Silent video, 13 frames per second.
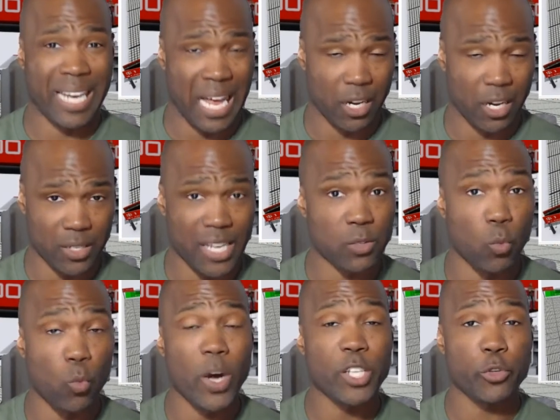That's
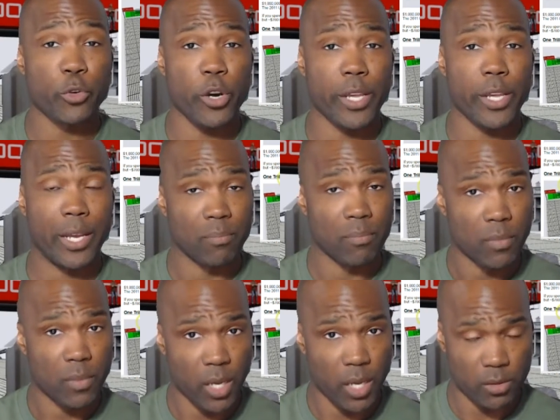$1 trillion.
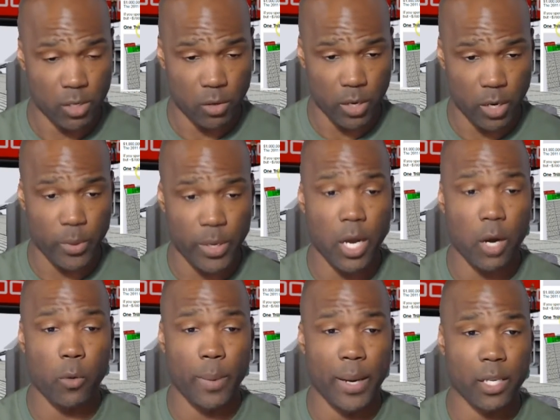And so here we go.
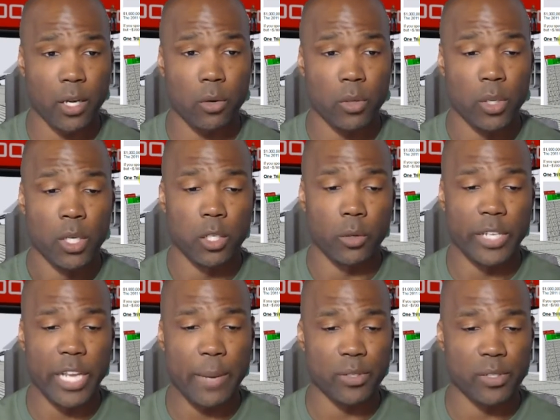We're about to go a little
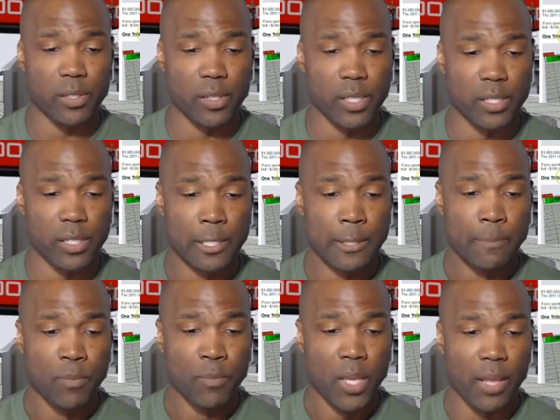deeper into this.
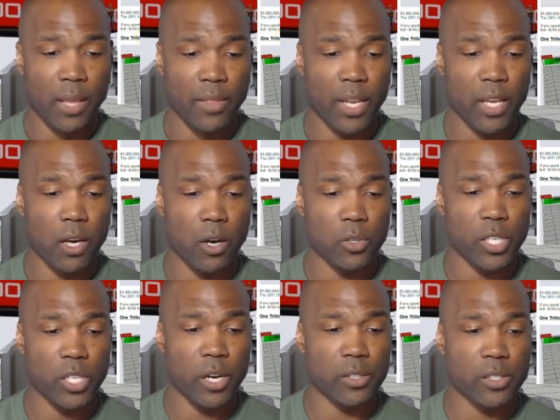And then it
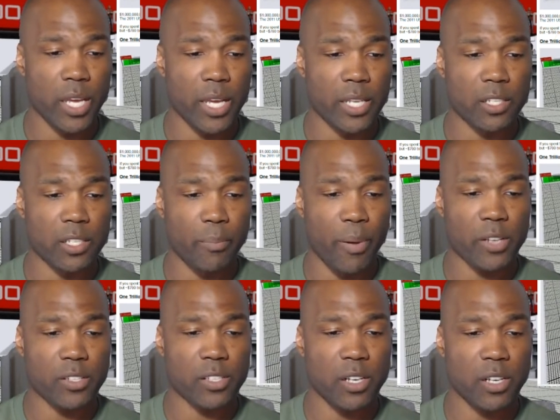goes here, it says,
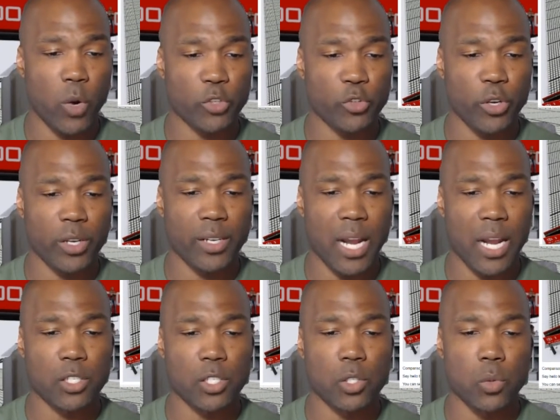comparison of $1 trillion
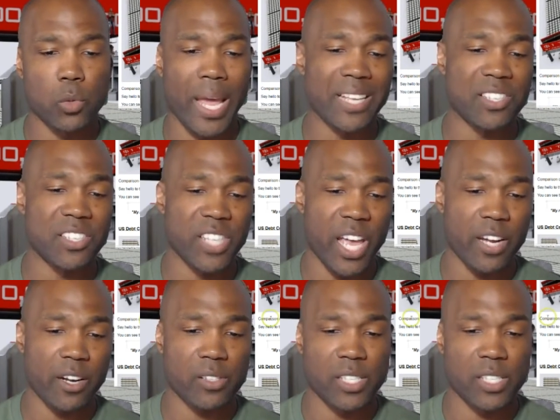to a
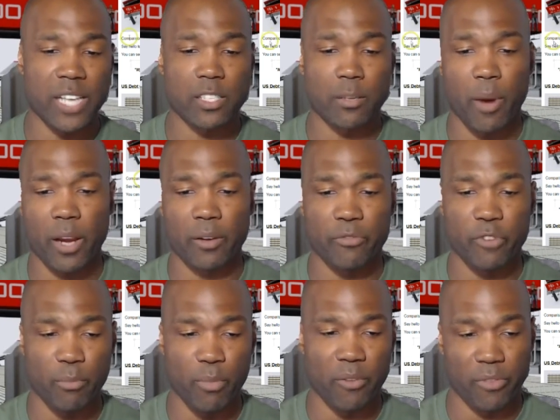standard size American
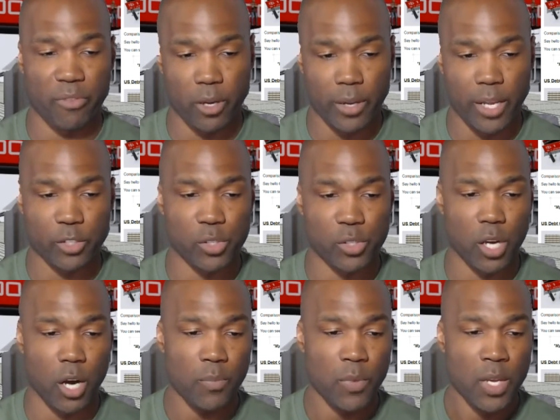football field, as you
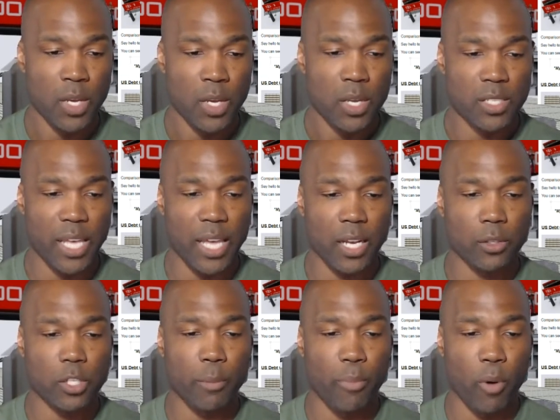saw. Say
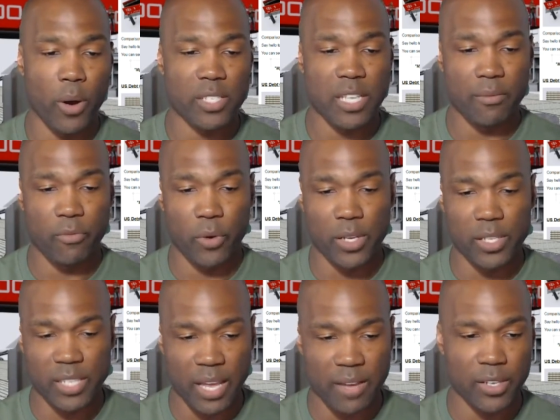hello to a Boeing
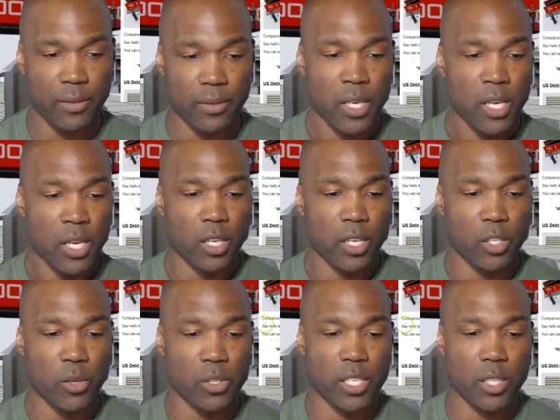747. So
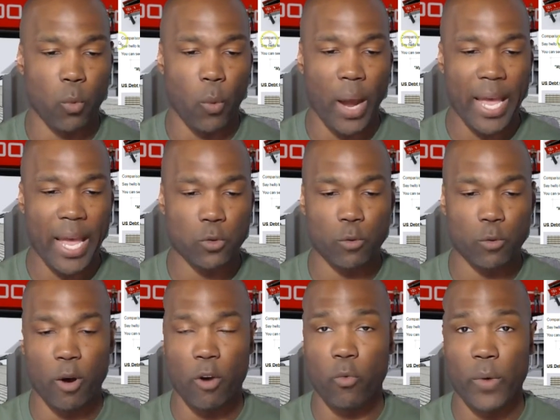you can see the White House with
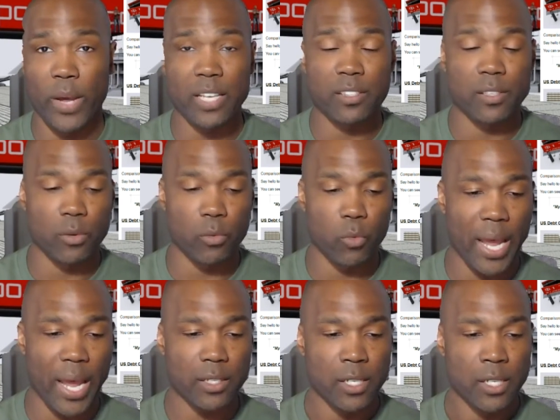both wings to the
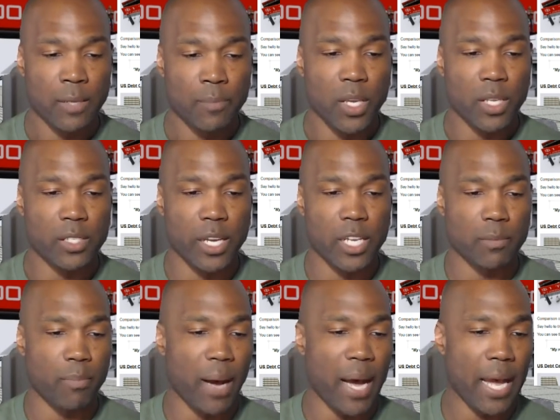right. It
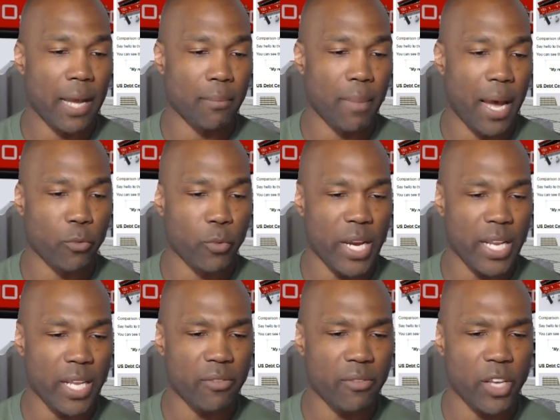says, by my
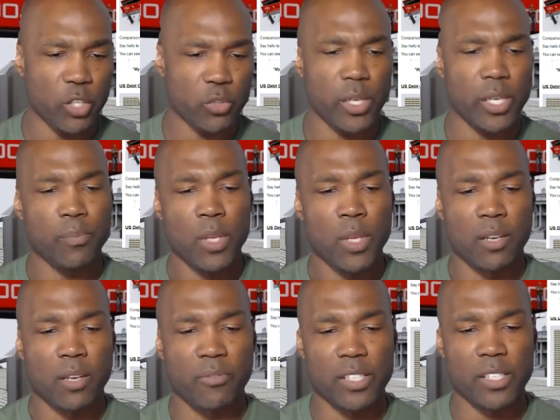reading of history
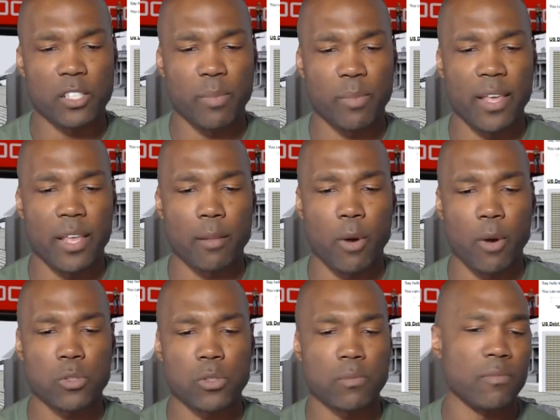convinces me that the
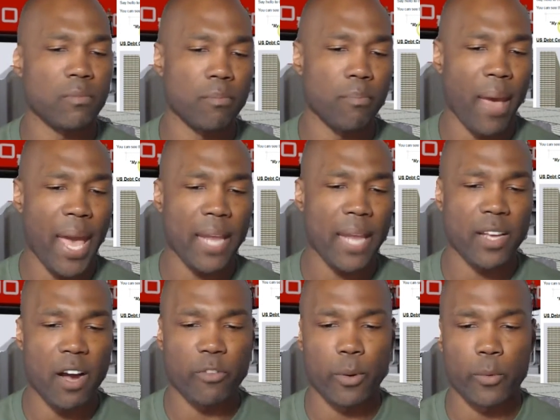most bad
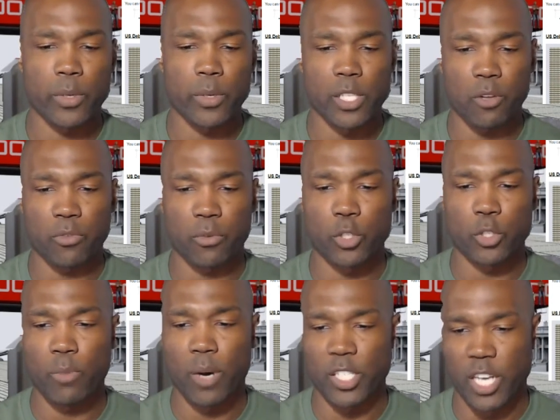government results from
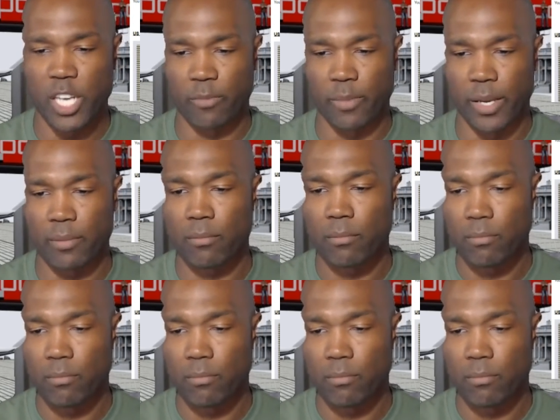too much government.